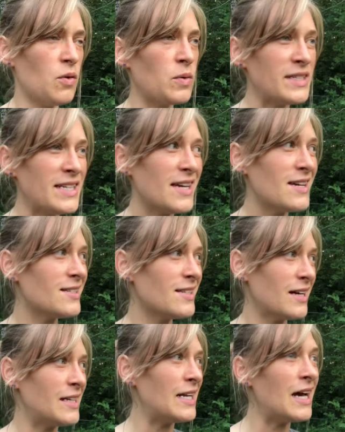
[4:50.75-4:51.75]
one day I
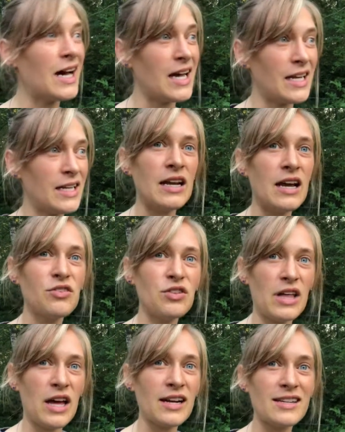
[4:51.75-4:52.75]
saw nine, and after
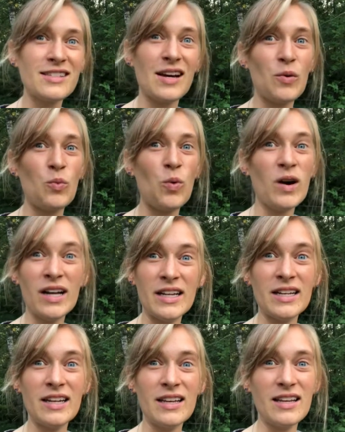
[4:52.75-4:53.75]
that I saw one,